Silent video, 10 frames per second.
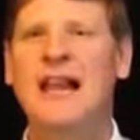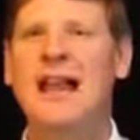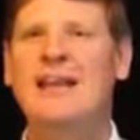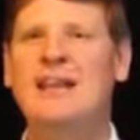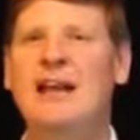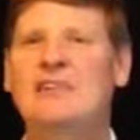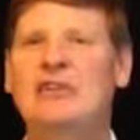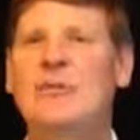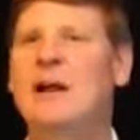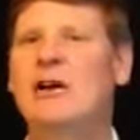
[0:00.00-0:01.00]
And the
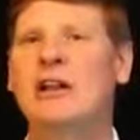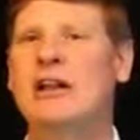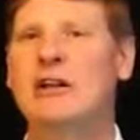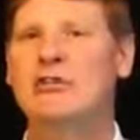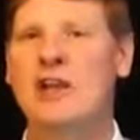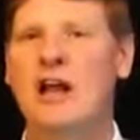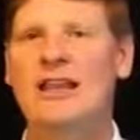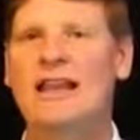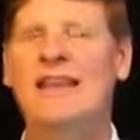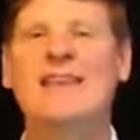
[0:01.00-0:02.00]
answer merrily goes
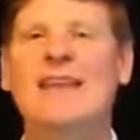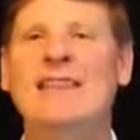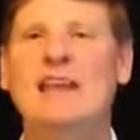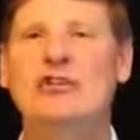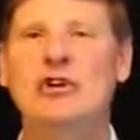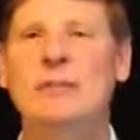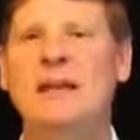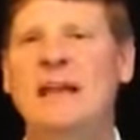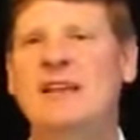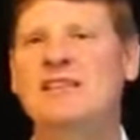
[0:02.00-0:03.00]
on that they do,
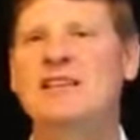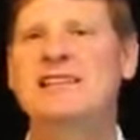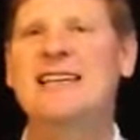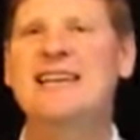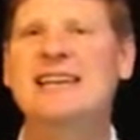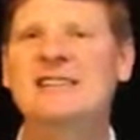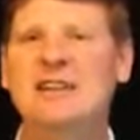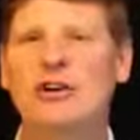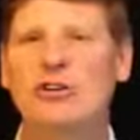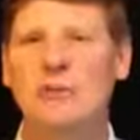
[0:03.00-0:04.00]
because it's
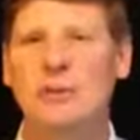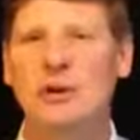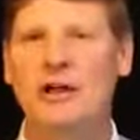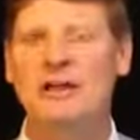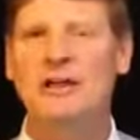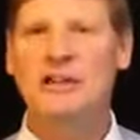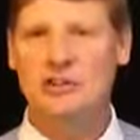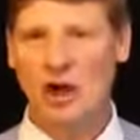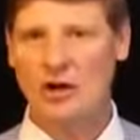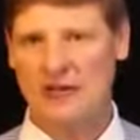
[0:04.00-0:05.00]
easier to put
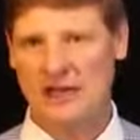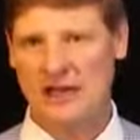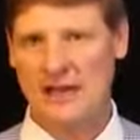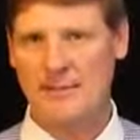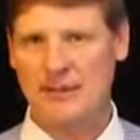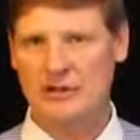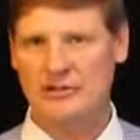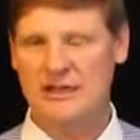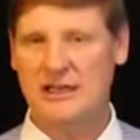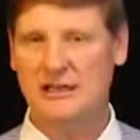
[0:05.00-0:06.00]
toxic
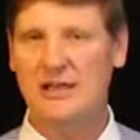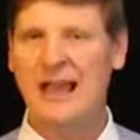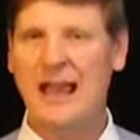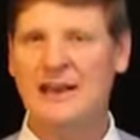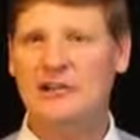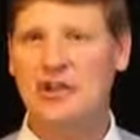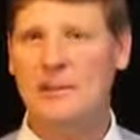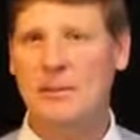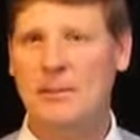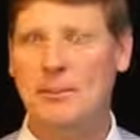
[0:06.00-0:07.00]
chemicals in at a
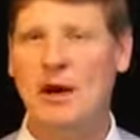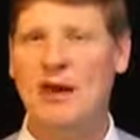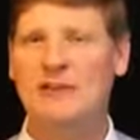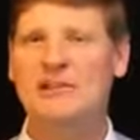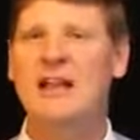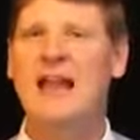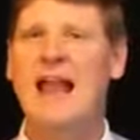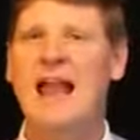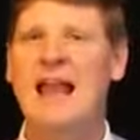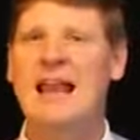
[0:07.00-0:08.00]
cheaper price,
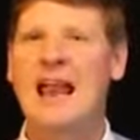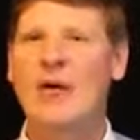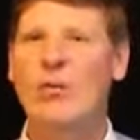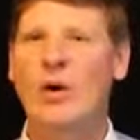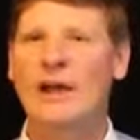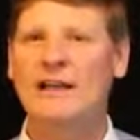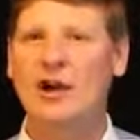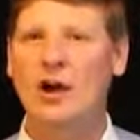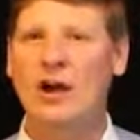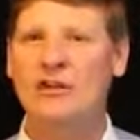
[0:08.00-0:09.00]
and at what
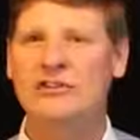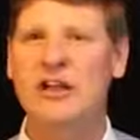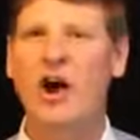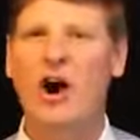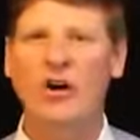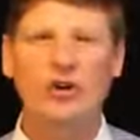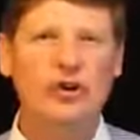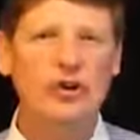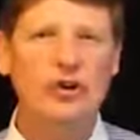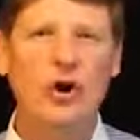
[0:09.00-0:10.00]
cost? Are
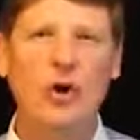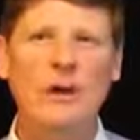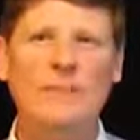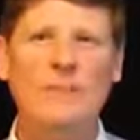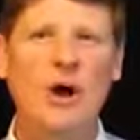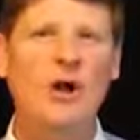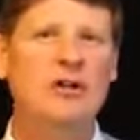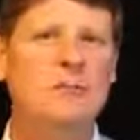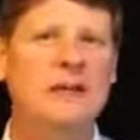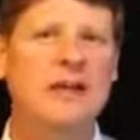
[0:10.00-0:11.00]
you going
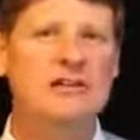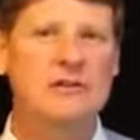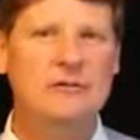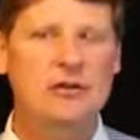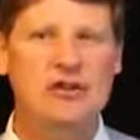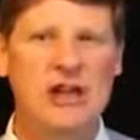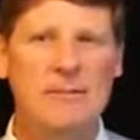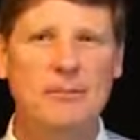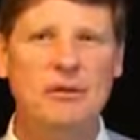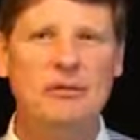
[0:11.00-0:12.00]
bald because of your
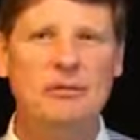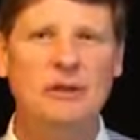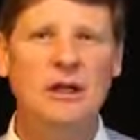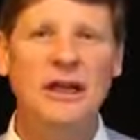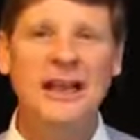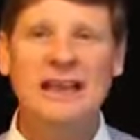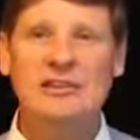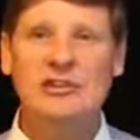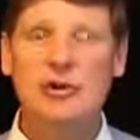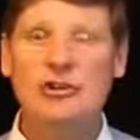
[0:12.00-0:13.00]
shampoo?
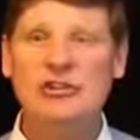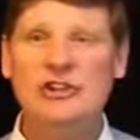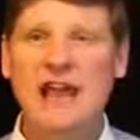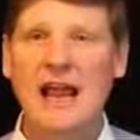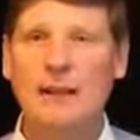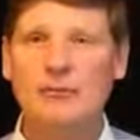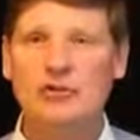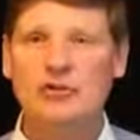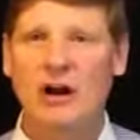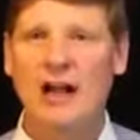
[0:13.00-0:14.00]
Is your scalp
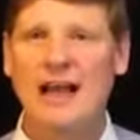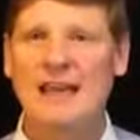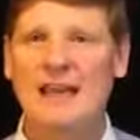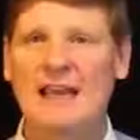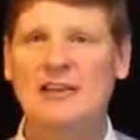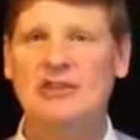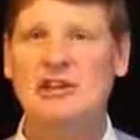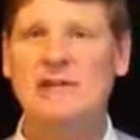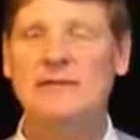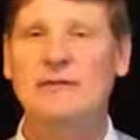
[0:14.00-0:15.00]
dry,
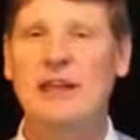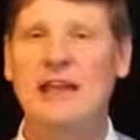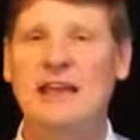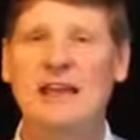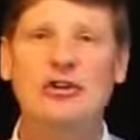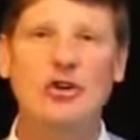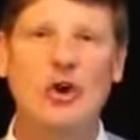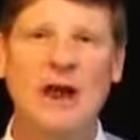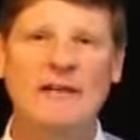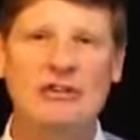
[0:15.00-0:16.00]
itchy, flaky? Do
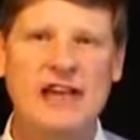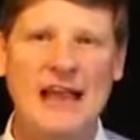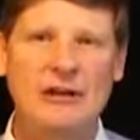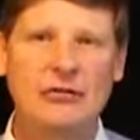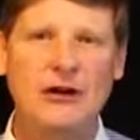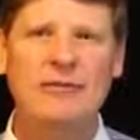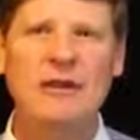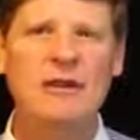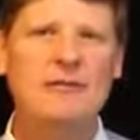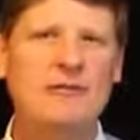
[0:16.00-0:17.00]
you have
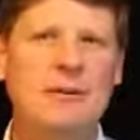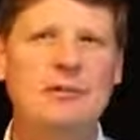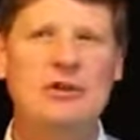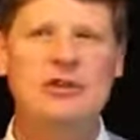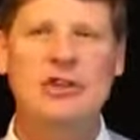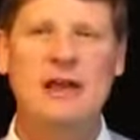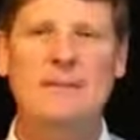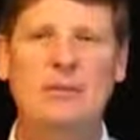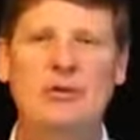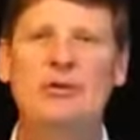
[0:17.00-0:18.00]
dandruff from your
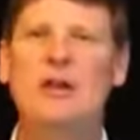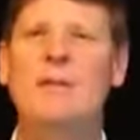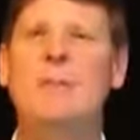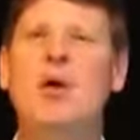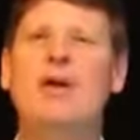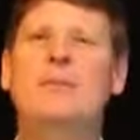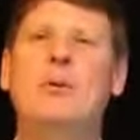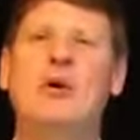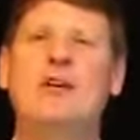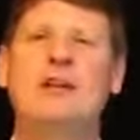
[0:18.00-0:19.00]
shampoo? More
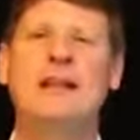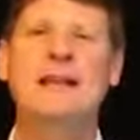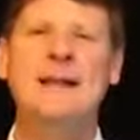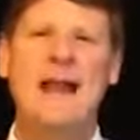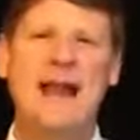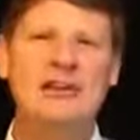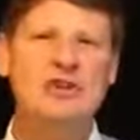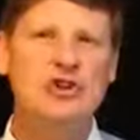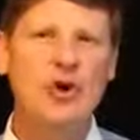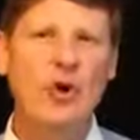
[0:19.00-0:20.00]
importantly,
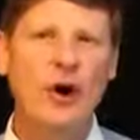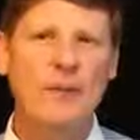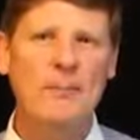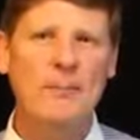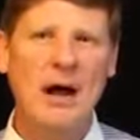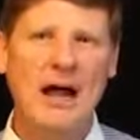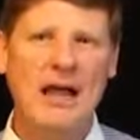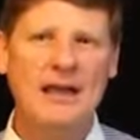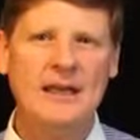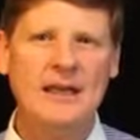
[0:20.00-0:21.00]
has your
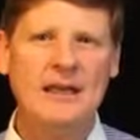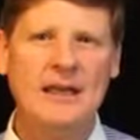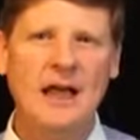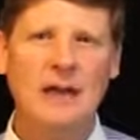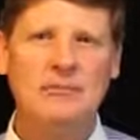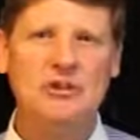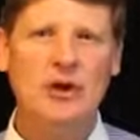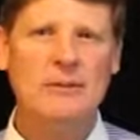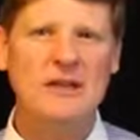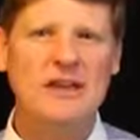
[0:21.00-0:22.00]
body
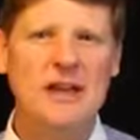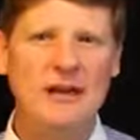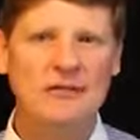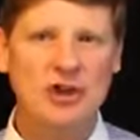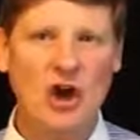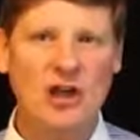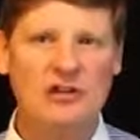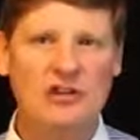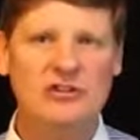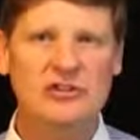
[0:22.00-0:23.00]
absorbed enough
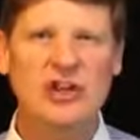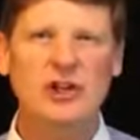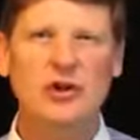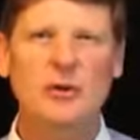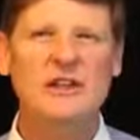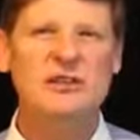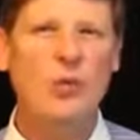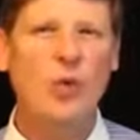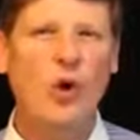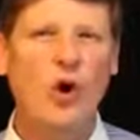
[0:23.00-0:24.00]
toxins through its
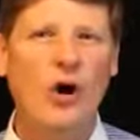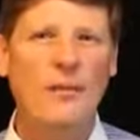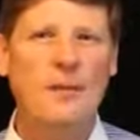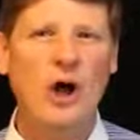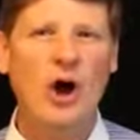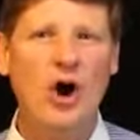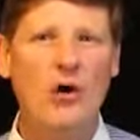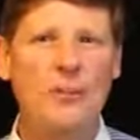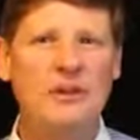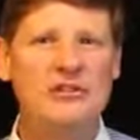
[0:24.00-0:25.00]
warm,
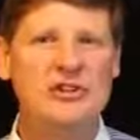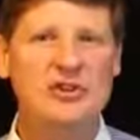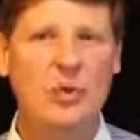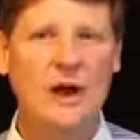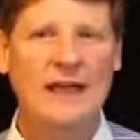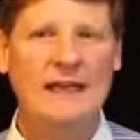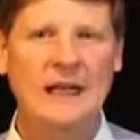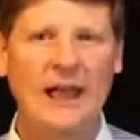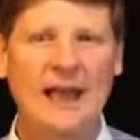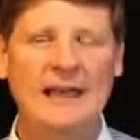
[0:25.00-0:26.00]
open sweat
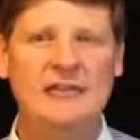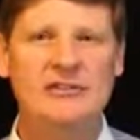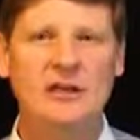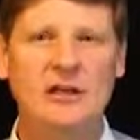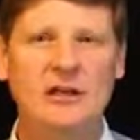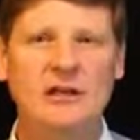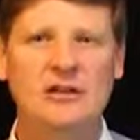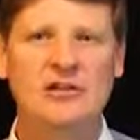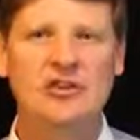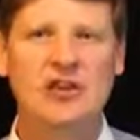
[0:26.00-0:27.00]
glands
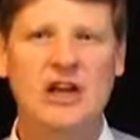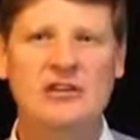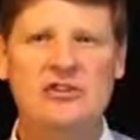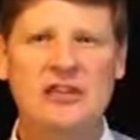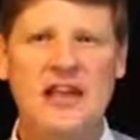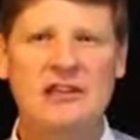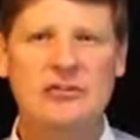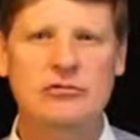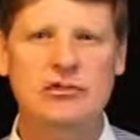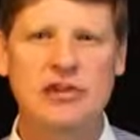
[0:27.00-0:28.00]
to change the
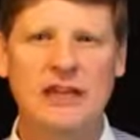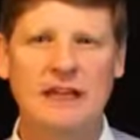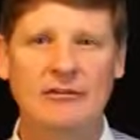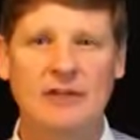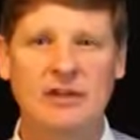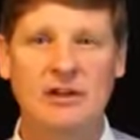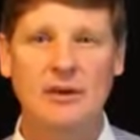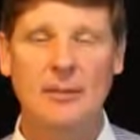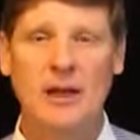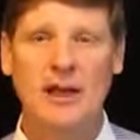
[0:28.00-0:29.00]
estrogen levels in
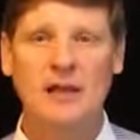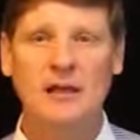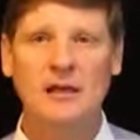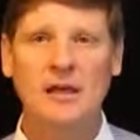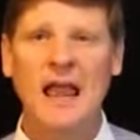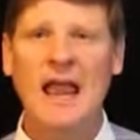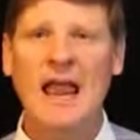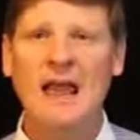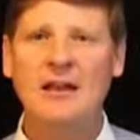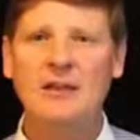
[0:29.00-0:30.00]
your body
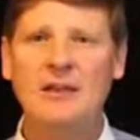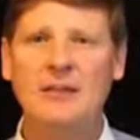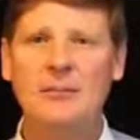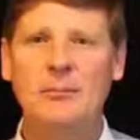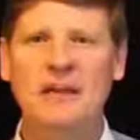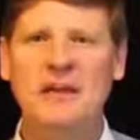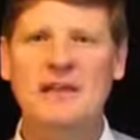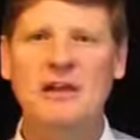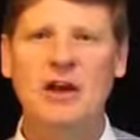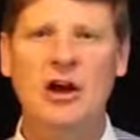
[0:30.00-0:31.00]
and be
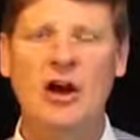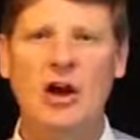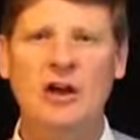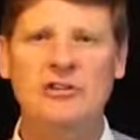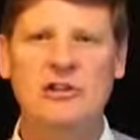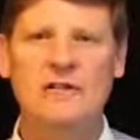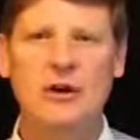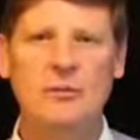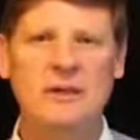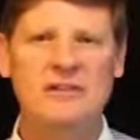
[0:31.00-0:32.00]
the cause of
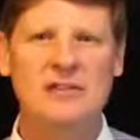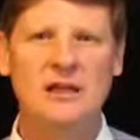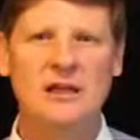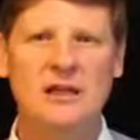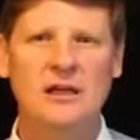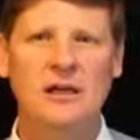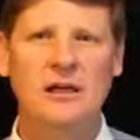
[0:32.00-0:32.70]
obesity?